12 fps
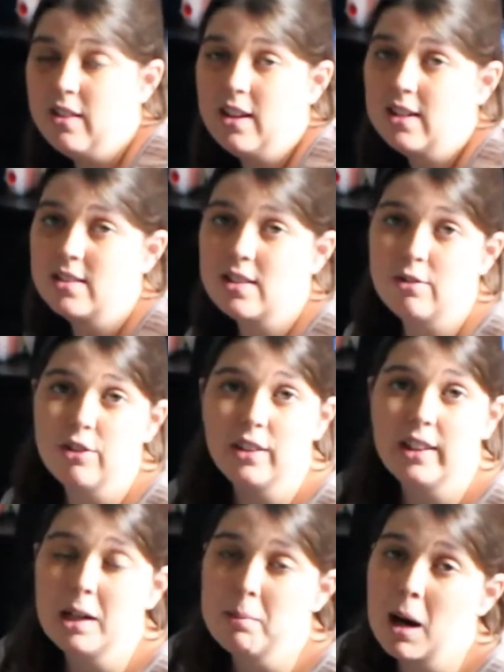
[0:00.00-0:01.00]
thinks
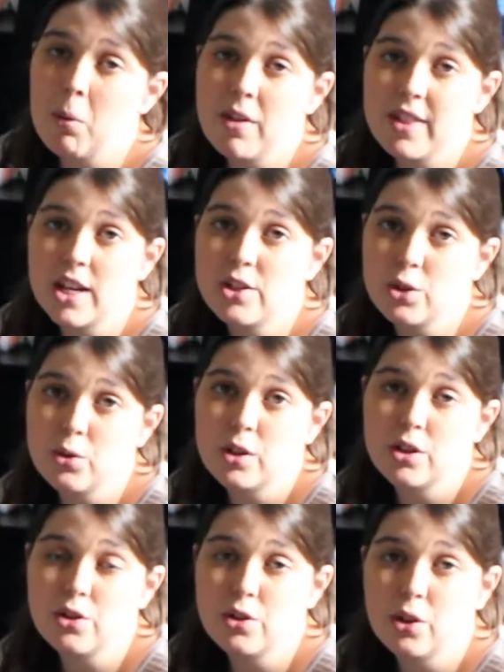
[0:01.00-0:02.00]
differently about what they do
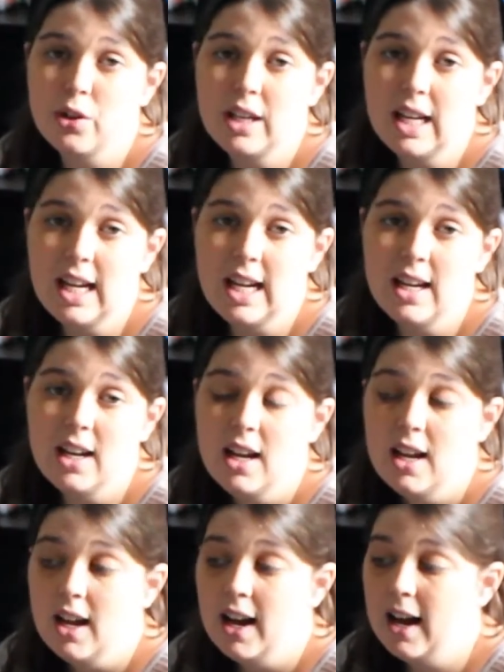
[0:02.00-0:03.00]
and do not need,
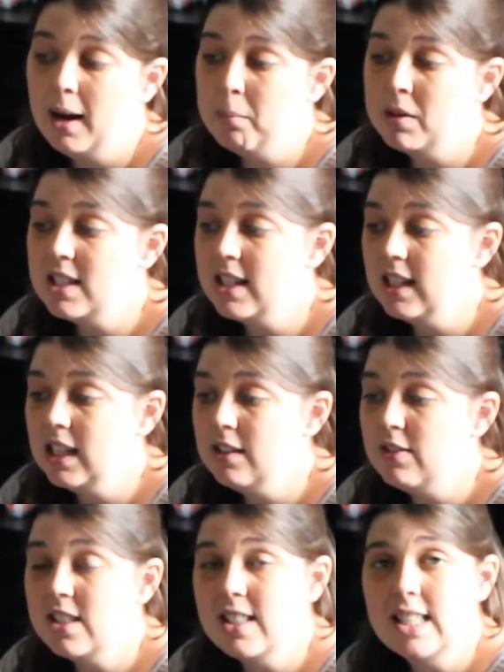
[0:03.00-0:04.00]
particularly
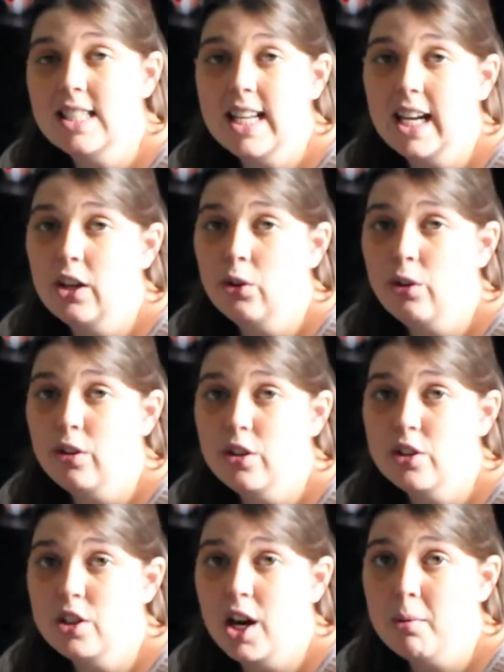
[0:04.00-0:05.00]
if it's their 2nd or
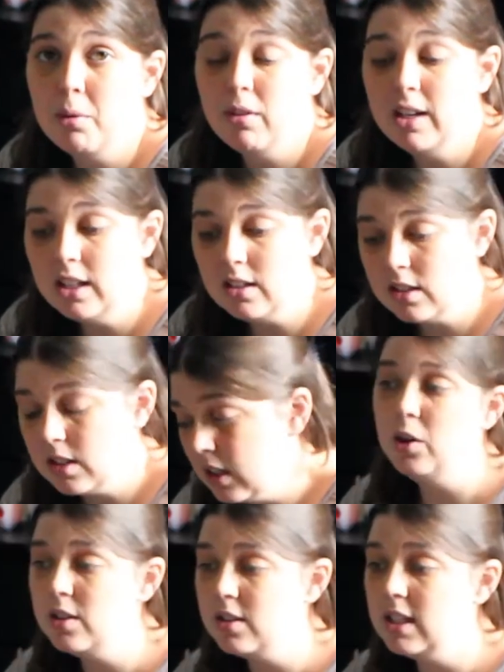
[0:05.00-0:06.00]
3rd time around.
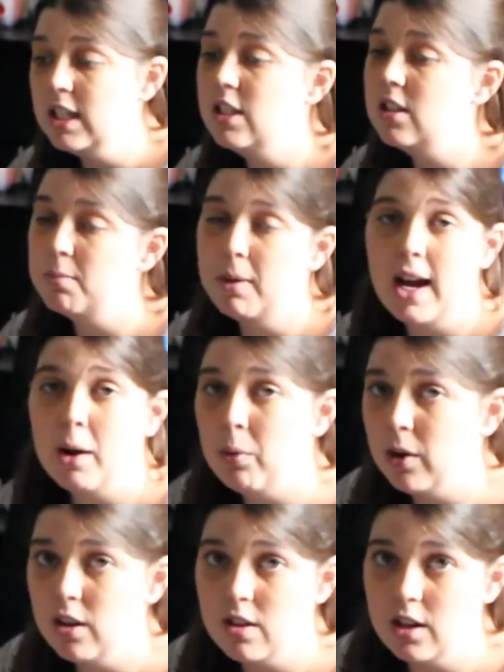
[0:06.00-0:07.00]
Honestly, just pack
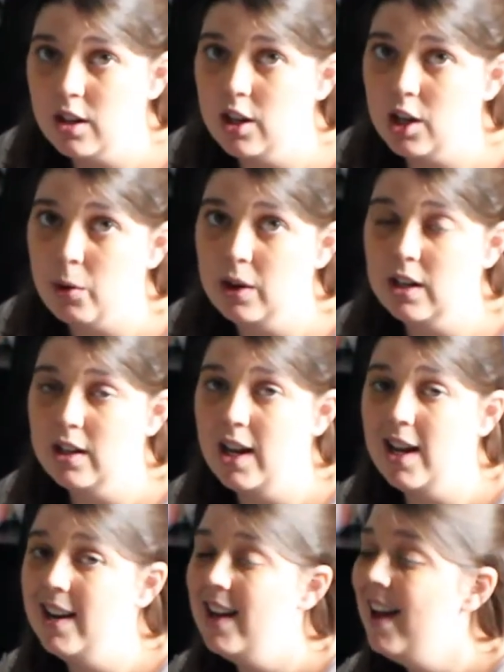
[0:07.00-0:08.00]
what you think you're going to
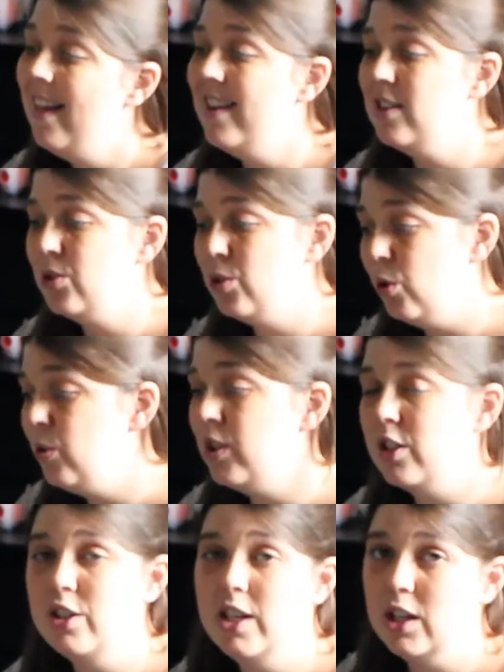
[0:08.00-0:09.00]
need. There's no
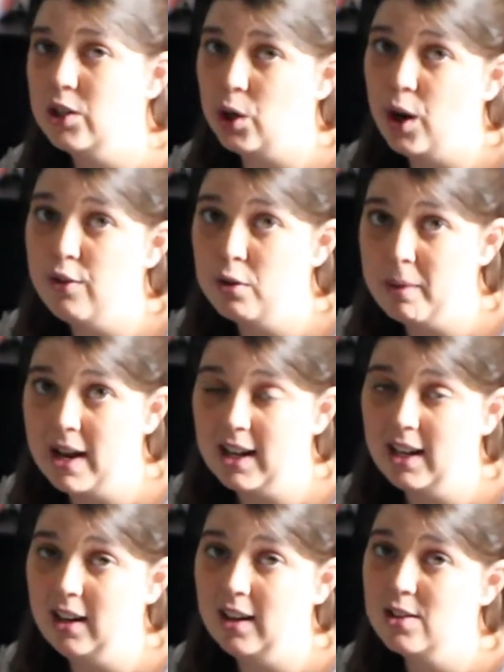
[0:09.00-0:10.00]
such thing as
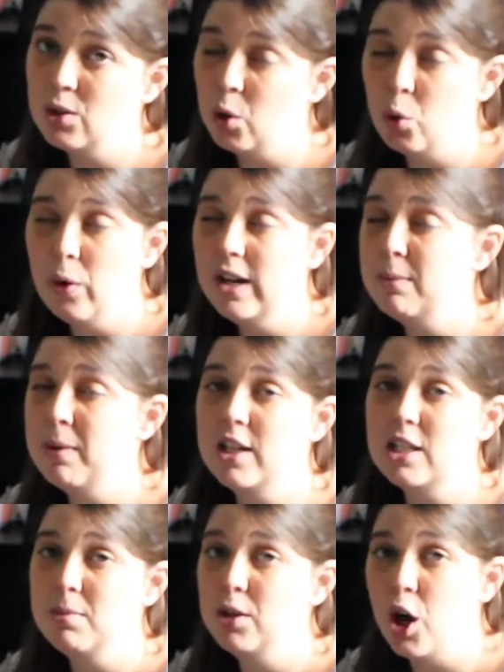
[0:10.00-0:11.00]
overpacking. It's always
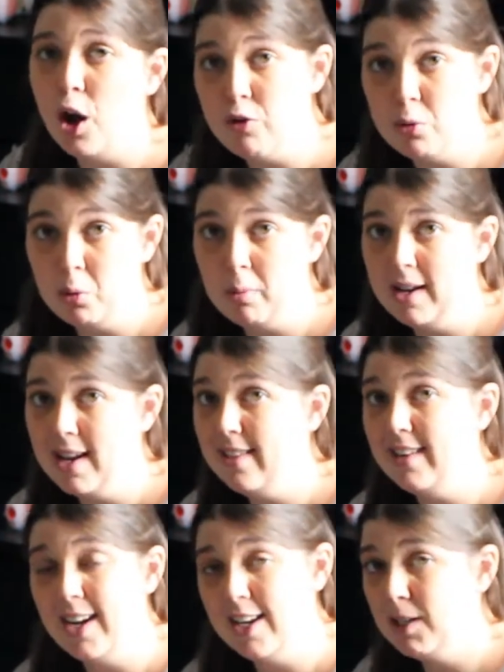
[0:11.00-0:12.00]
better to be over-prepared
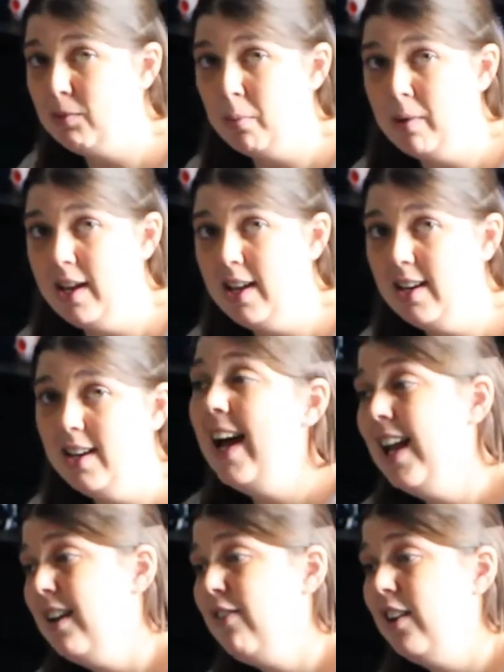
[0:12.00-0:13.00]
than under-prepared.
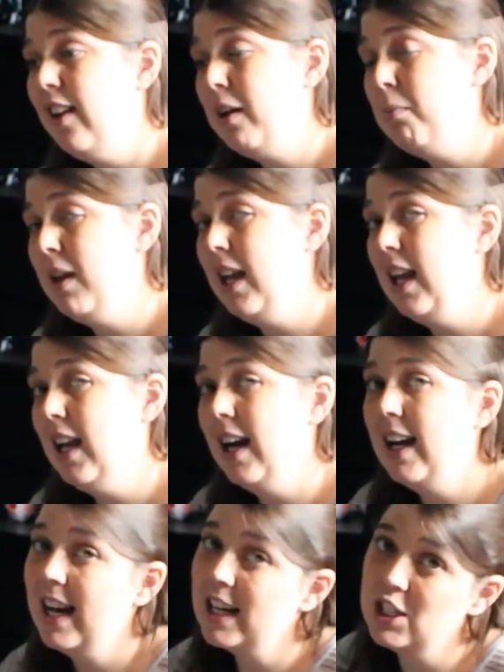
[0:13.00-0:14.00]
And if you're like me,
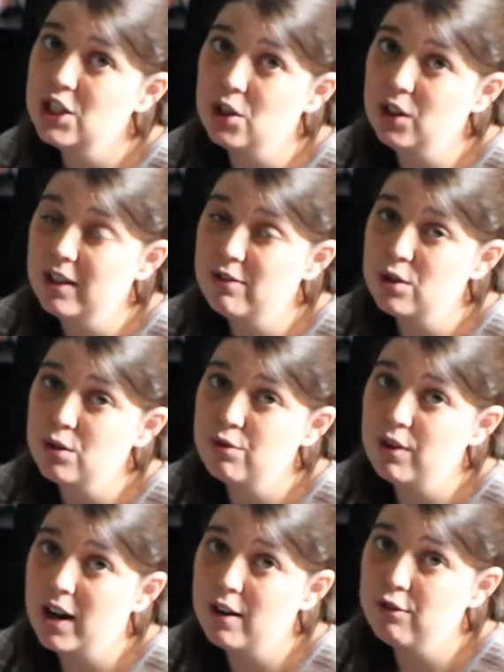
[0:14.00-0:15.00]
I actually don't live too
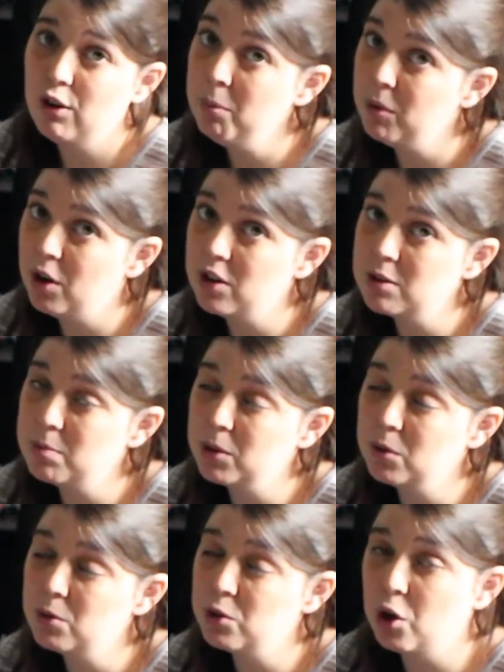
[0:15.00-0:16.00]
far from the
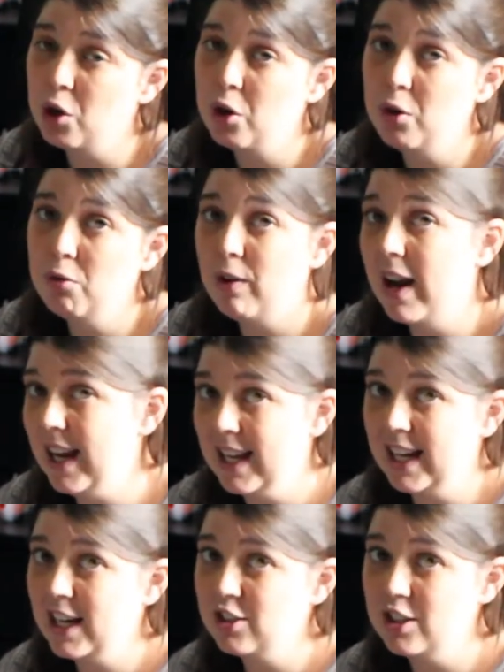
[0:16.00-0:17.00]
hospital, so Ray
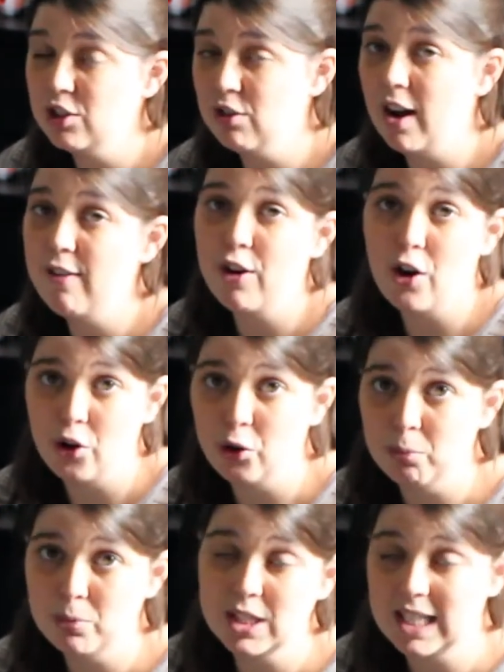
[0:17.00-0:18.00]
can actually drive
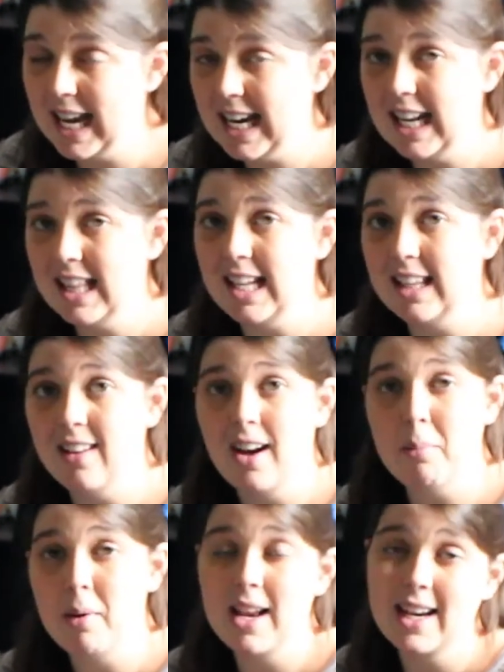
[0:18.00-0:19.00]
home to get anything that
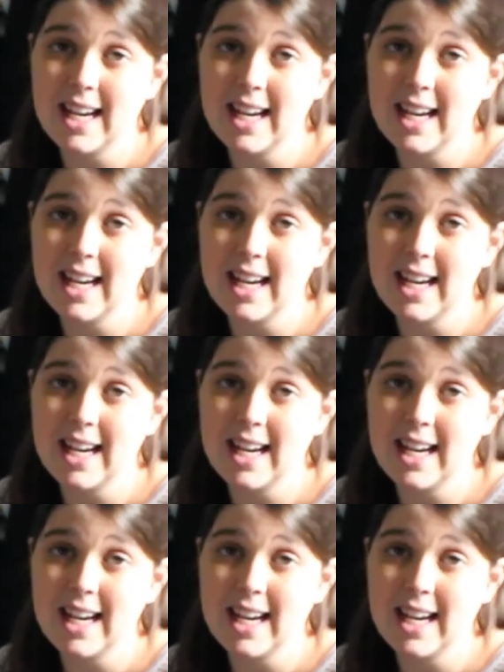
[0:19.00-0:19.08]
I might